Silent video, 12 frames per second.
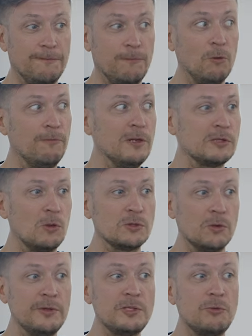fulfills
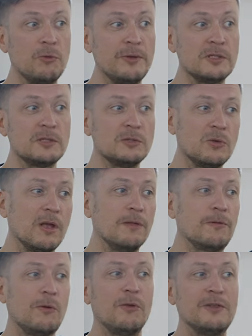also this request, so I can
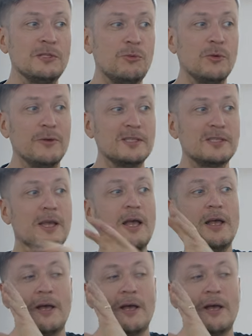throw out this request.